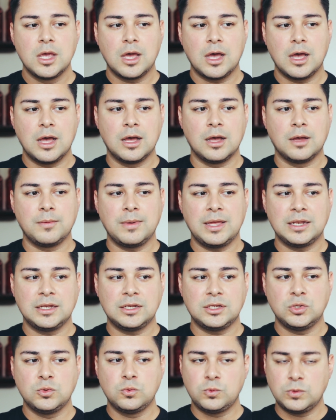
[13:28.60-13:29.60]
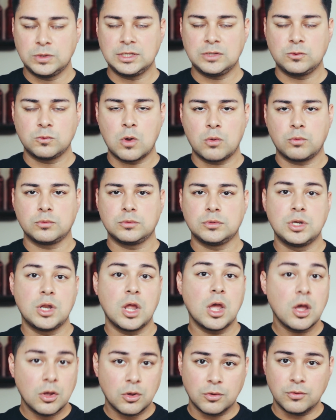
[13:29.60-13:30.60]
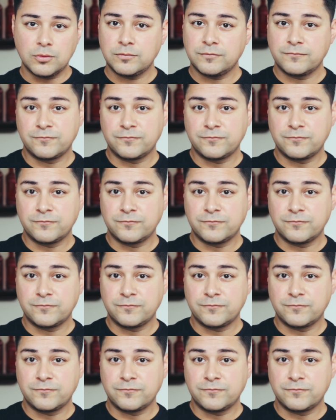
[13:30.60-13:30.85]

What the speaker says: And you really won't know